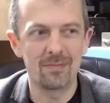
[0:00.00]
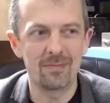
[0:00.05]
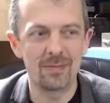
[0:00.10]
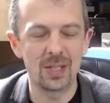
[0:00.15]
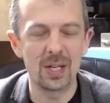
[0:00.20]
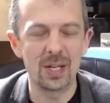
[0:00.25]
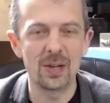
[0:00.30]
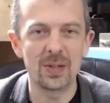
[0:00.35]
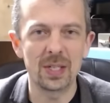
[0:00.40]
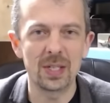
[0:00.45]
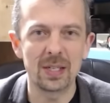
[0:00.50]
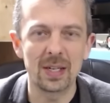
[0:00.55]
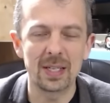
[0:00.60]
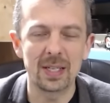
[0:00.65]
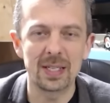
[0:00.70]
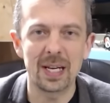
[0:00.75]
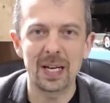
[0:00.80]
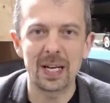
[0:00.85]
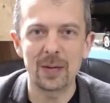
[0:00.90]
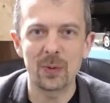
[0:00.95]
denoting
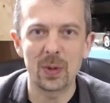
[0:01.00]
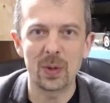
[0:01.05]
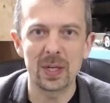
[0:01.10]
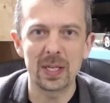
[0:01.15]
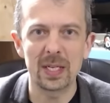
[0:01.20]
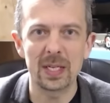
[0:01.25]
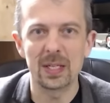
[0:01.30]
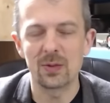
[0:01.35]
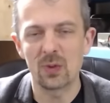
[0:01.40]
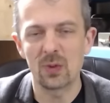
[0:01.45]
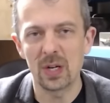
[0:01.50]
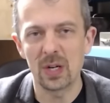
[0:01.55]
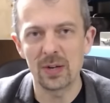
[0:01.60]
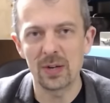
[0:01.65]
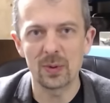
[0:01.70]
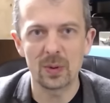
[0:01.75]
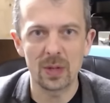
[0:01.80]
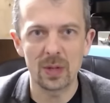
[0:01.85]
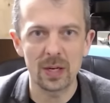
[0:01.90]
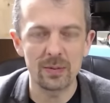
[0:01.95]
exactly what it is,
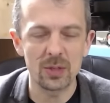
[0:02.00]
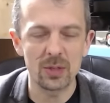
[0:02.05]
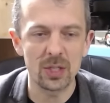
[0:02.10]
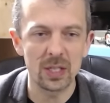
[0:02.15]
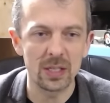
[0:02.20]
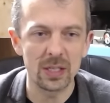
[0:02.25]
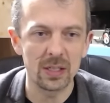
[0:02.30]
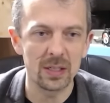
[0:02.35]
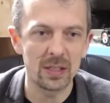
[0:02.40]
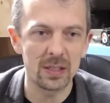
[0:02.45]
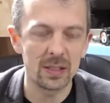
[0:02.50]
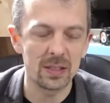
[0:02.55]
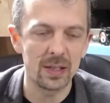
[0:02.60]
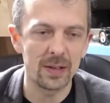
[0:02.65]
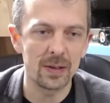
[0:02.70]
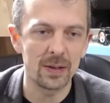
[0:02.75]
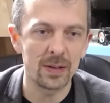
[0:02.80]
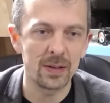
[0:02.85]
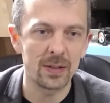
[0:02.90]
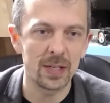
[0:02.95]
rifle, light machine gun,
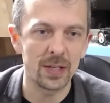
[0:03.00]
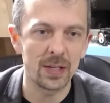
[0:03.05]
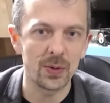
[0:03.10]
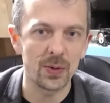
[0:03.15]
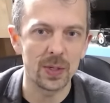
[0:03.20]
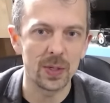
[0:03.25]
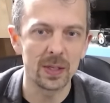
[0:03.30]
et cetera.